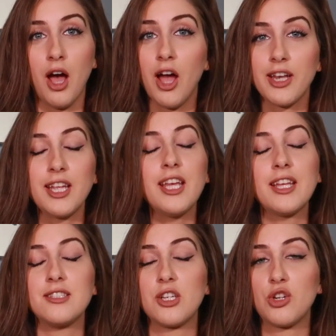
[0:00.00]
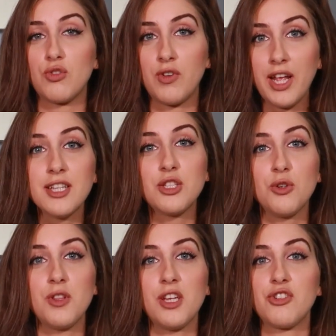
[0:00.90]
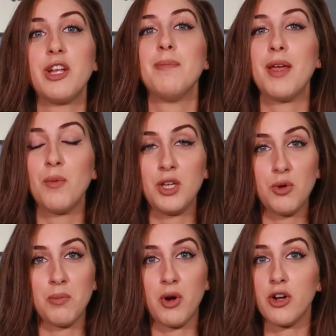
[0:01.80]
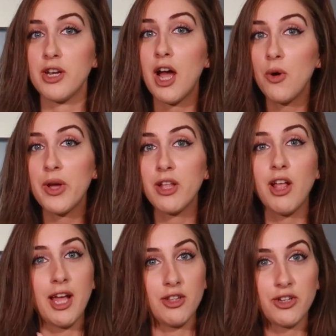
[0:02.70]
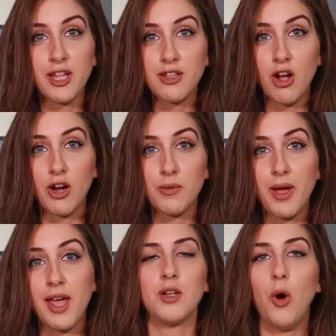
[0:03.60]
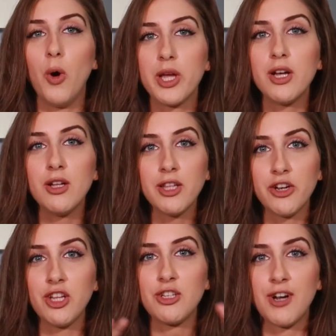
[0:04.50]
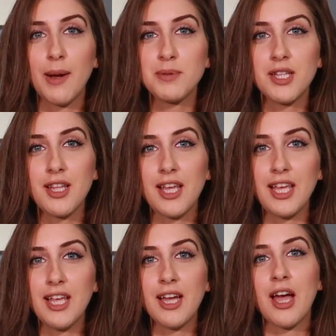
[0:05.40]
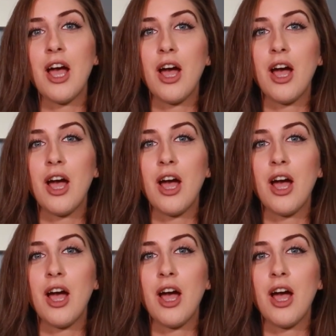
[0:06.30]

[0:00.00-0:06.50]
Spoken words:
honey is a great soothing treatment when you are burned, not oil. I learned that the hard way. Oil literally traps in the heat.